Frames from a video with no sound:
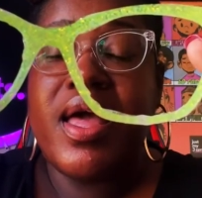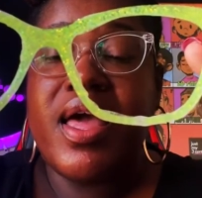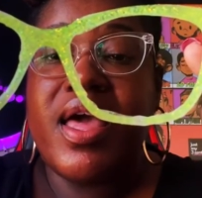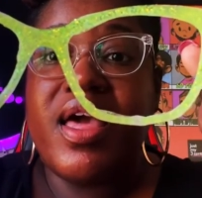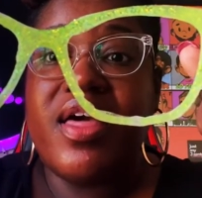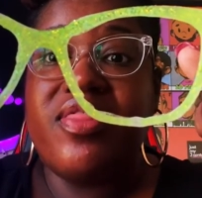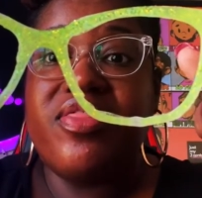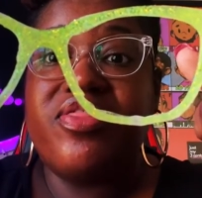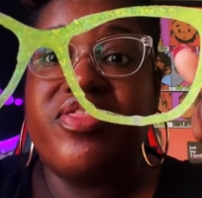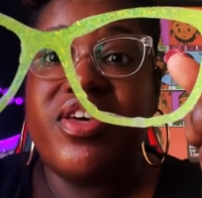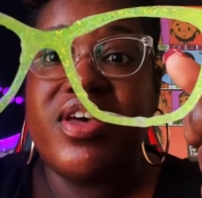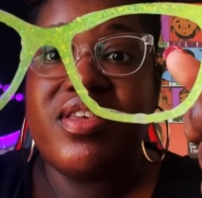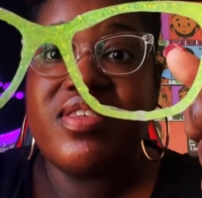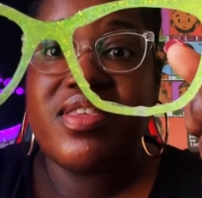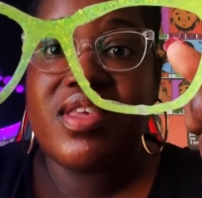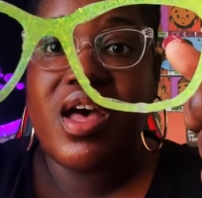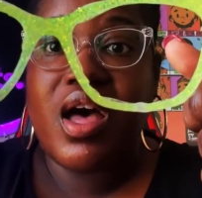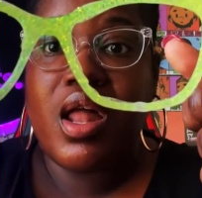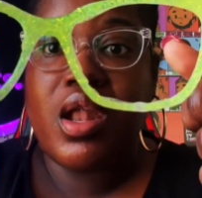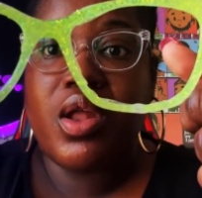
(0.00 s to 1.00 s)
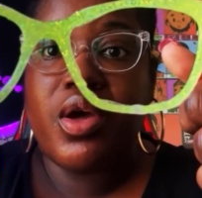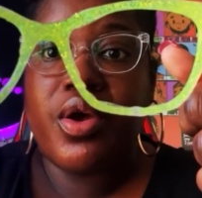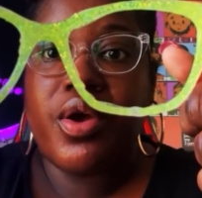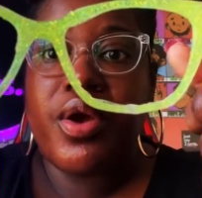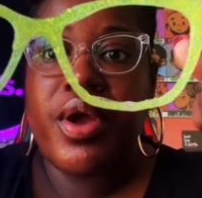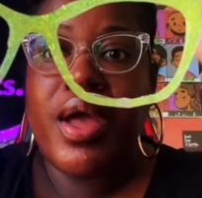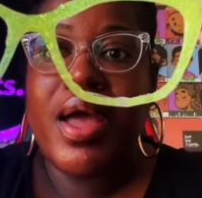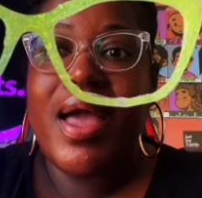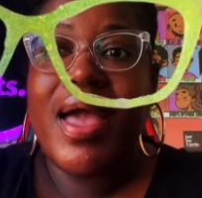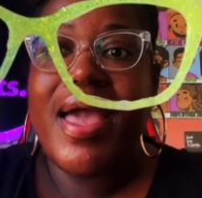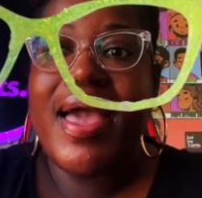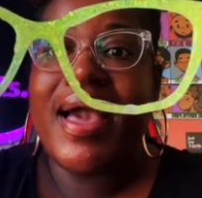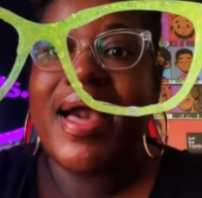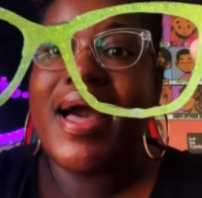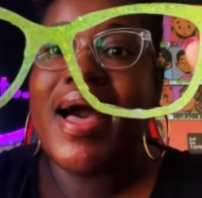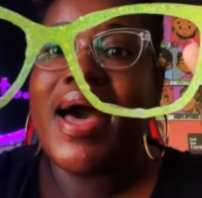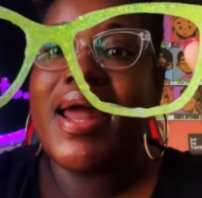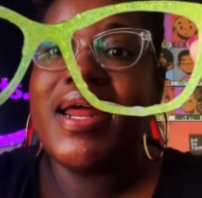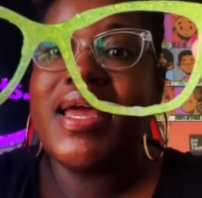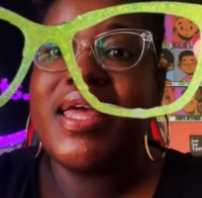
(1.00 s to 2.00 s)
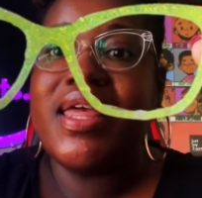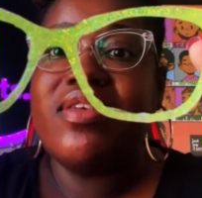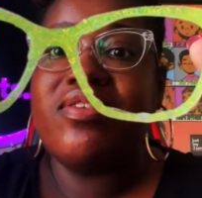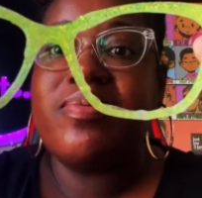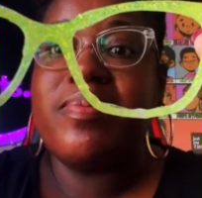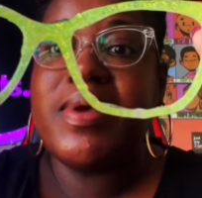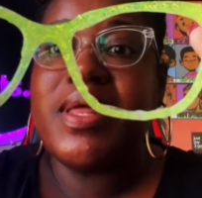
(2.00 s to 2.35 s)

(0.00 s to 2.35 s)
And this color, it kind of gives